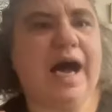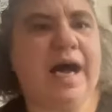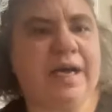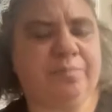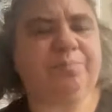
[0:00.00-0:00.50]

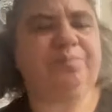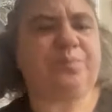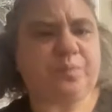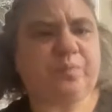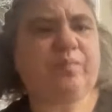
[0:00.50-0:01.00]

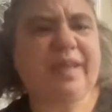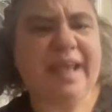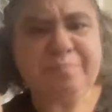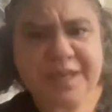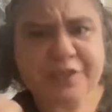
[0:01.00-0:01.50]

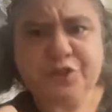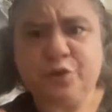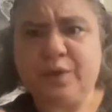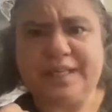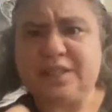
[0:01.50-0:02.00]
And being a
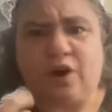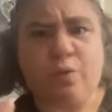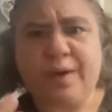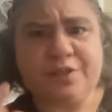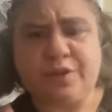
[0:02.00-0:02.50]
Jew, it's
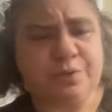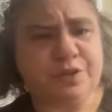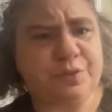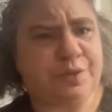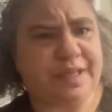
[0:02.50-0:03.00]
always those
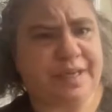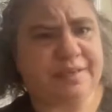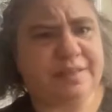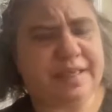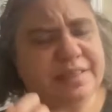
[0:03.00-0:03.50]
two
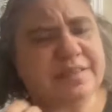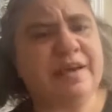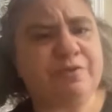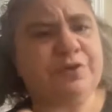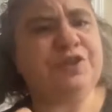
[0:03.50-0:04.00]
things. It's
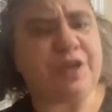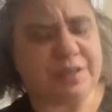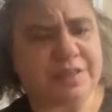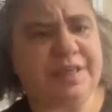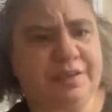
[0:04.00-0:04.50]
never
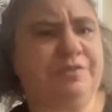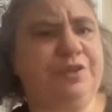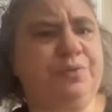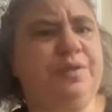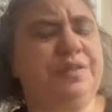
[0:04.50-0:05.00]
just the
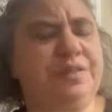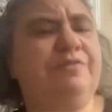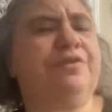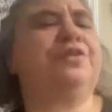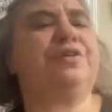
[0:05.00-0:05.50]
individual. It's
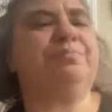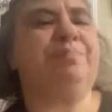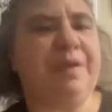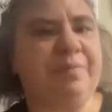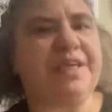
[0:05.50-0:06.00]
never just
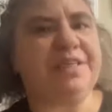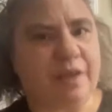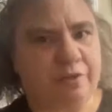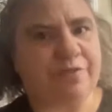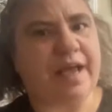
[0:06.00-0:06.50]
me,
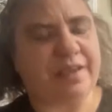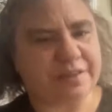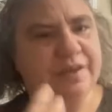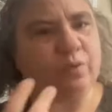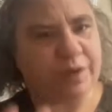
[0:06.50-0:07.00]
myself,
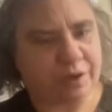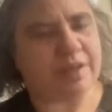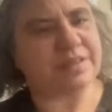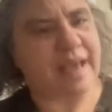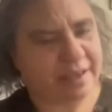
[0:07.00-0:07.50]
asking what
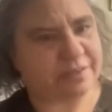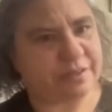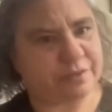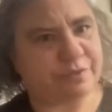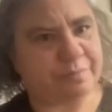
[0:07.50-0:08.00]
God
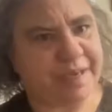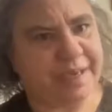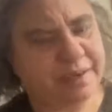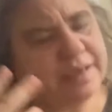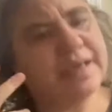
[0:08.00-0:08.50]
asks from
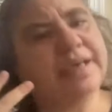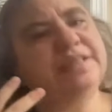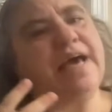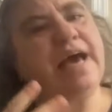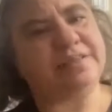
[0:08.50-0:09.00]
me.
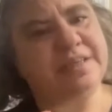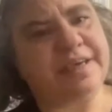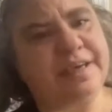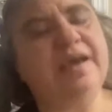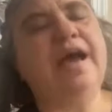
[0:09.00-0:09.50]
It's
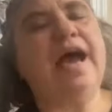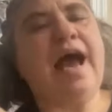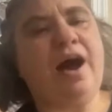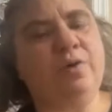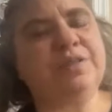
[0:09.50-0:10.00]
asking,
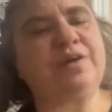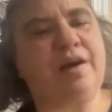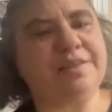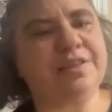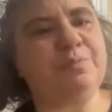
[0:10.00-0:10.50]
how is
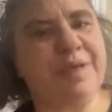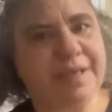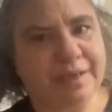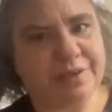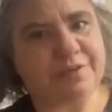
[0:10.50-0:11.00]
God
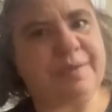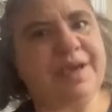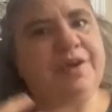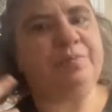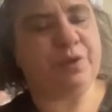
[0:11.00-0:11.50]
speaking to my
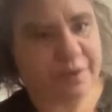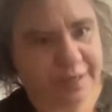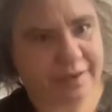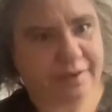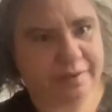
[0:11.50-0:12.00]
community?